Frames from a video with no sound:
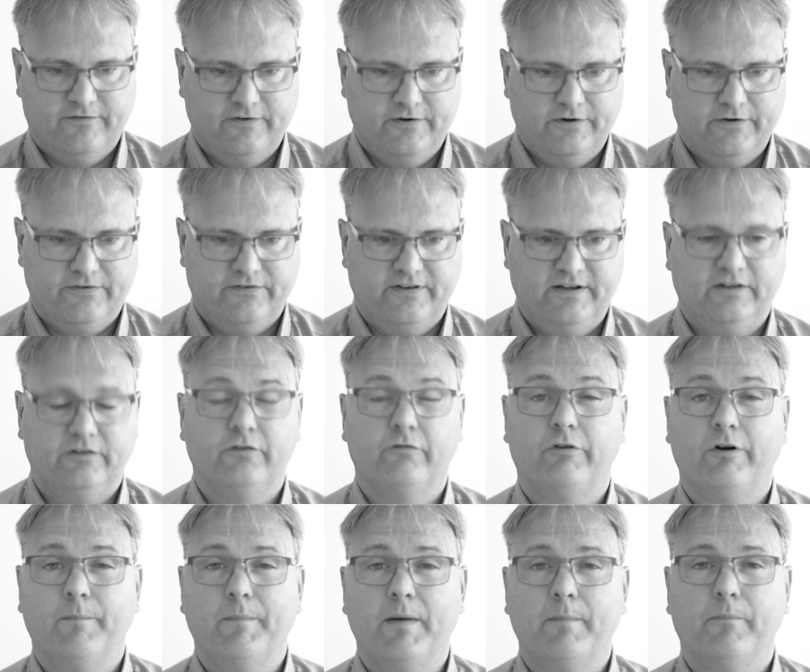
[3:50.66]
First thing to
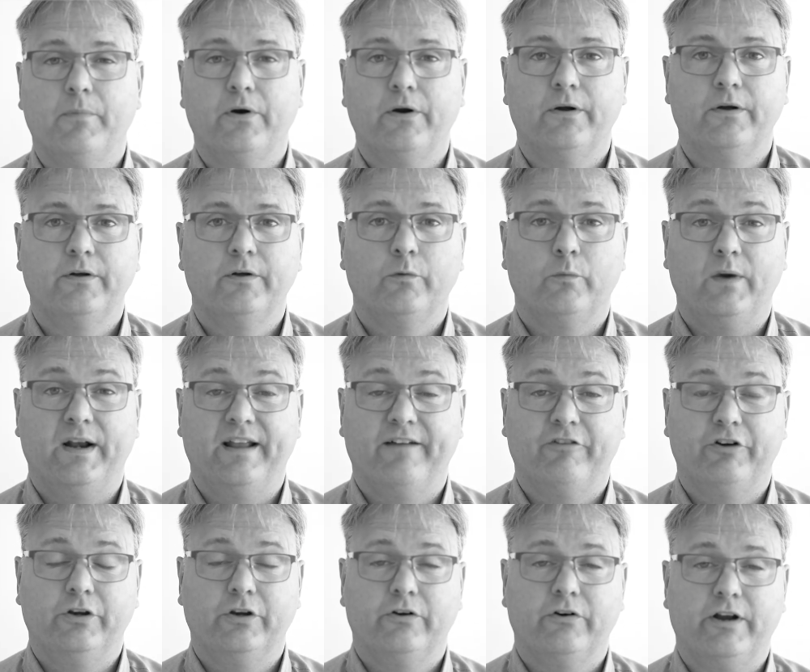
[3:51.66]
remember
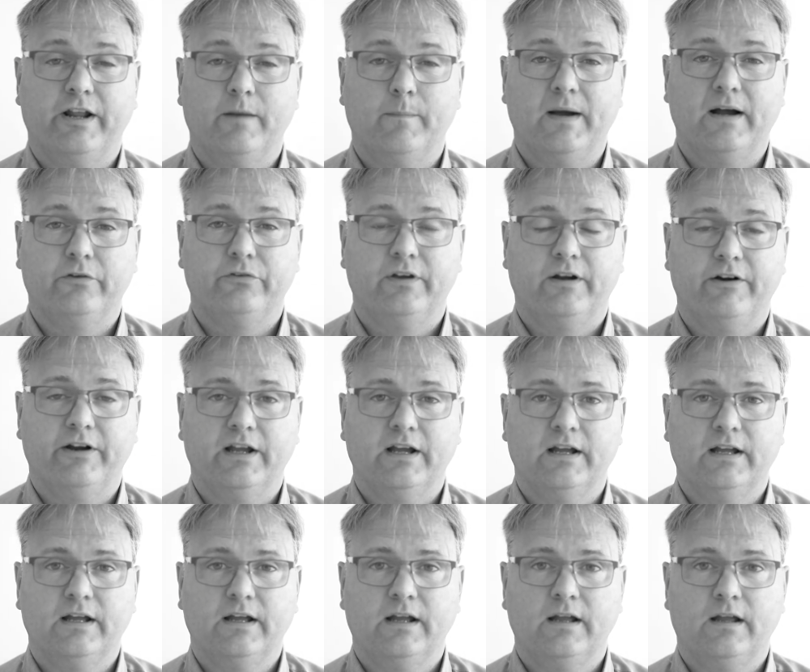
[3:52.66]
whenever you create a mouse area,
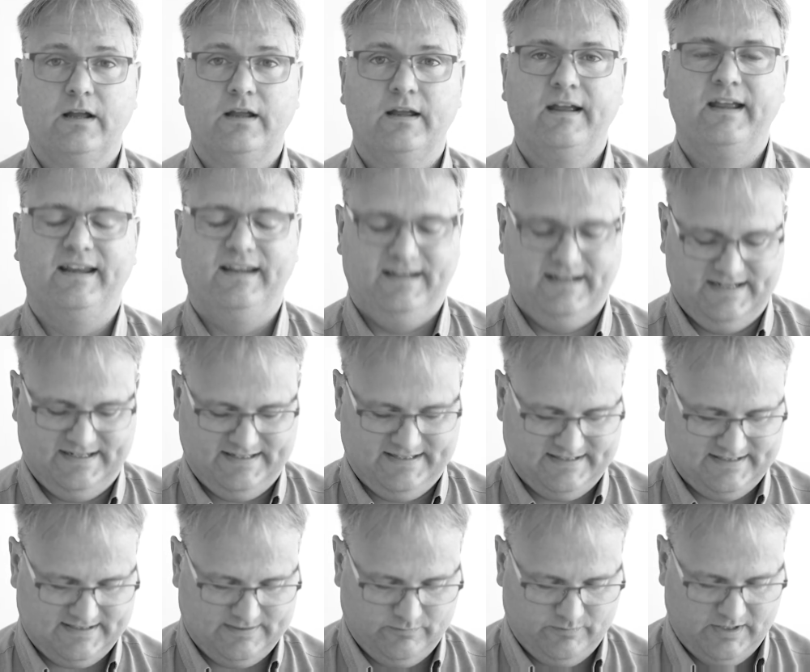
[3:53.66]

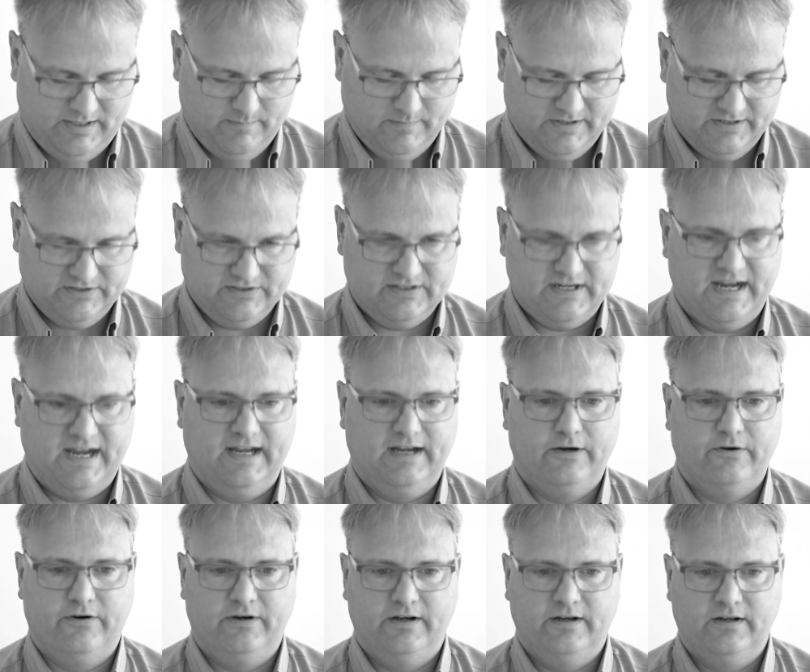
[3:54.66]
yes, we must
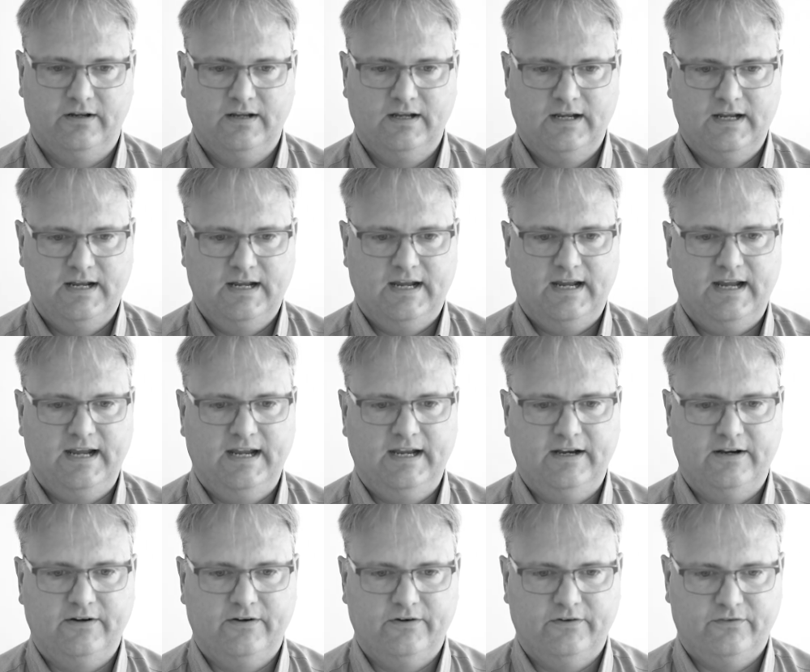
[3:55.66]
anchor it.
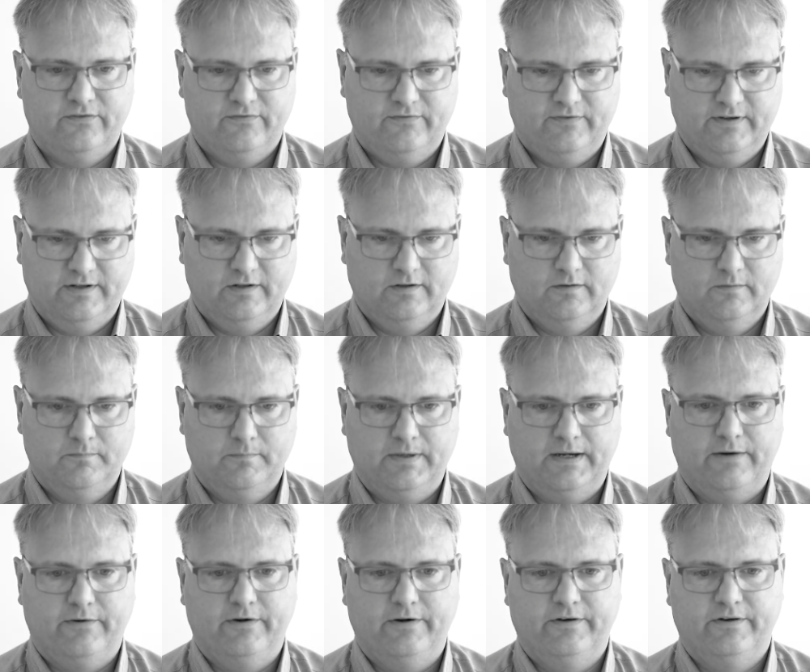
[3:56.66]
Anchors fill
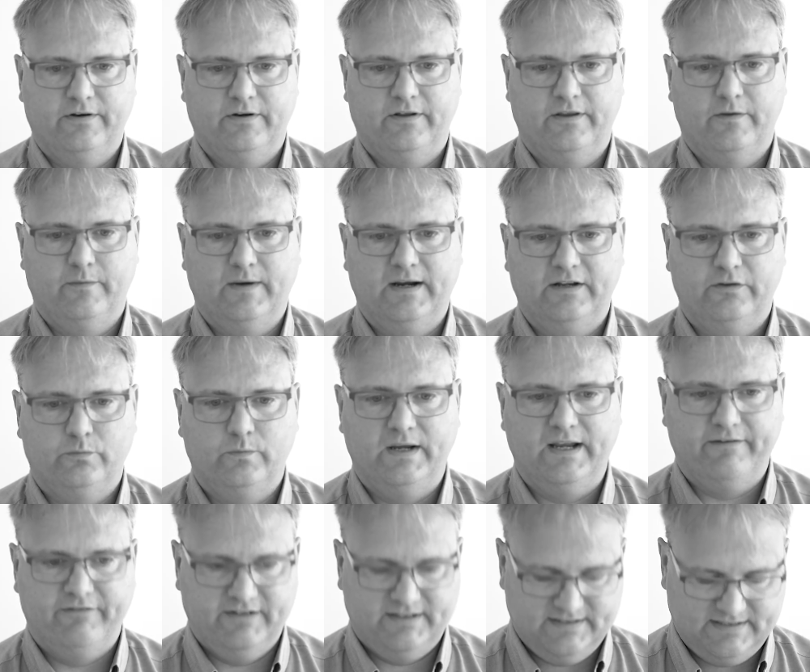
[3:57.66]
parent. Otherwise, we
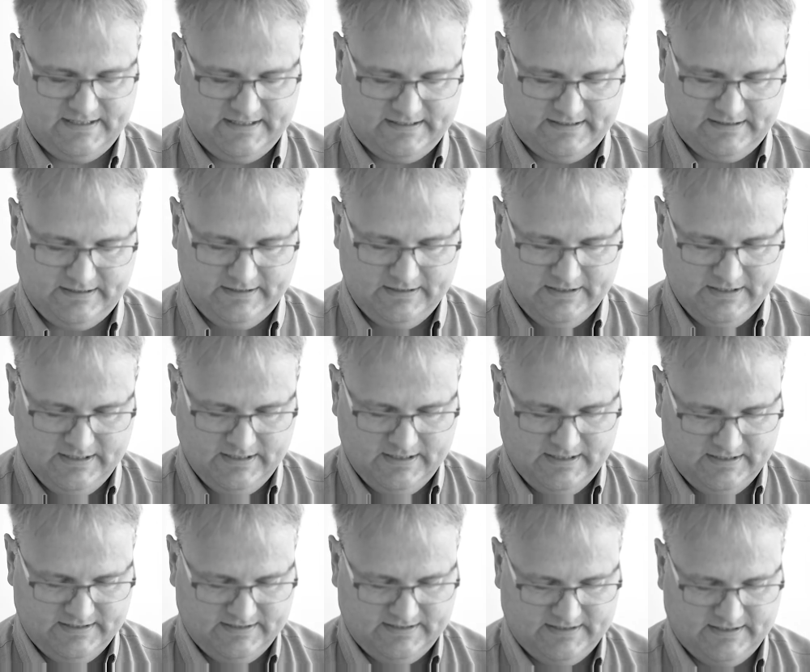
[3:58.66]
have exactly
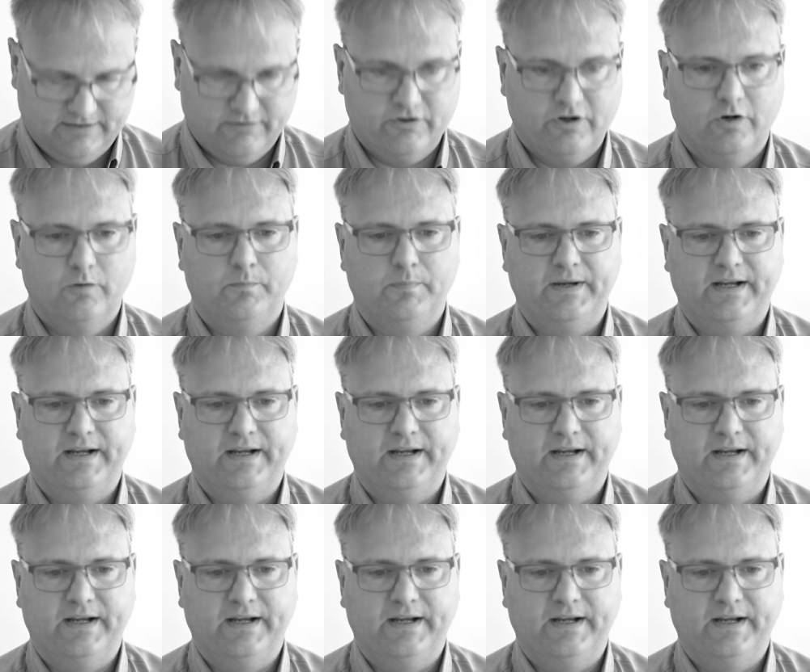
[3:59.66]
0